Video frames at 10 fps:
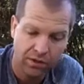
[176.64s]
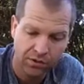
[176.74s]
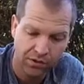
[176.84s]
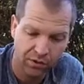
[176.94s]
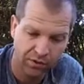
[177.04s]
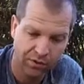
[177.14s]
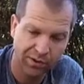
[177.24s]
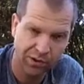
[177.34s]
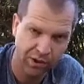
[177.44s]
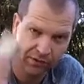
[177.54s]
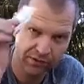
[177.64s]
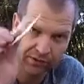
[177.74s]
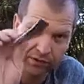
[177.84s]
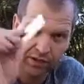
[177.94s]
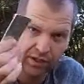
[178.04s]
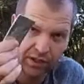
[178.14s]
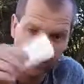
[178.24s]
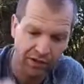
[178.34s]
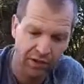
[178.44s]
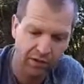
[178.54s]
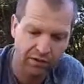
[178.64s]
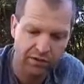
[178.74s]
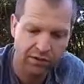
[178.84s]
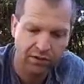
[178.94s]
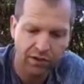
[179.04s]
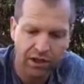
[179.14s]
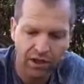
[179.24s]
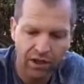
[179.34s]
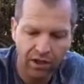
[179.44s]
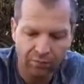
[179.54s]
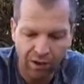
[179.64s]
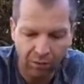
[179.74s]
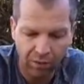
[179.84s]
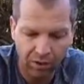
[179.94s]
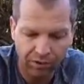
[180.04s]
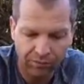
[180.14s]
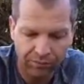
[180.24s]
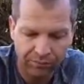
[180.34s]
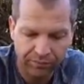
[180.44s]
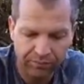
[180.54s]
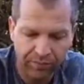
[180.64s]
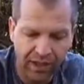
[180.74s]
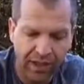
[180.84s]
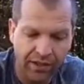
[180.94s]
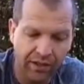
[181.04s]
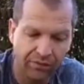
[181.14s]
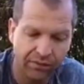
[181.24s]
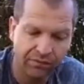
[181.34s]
So there's my shelter, there's my water. Then for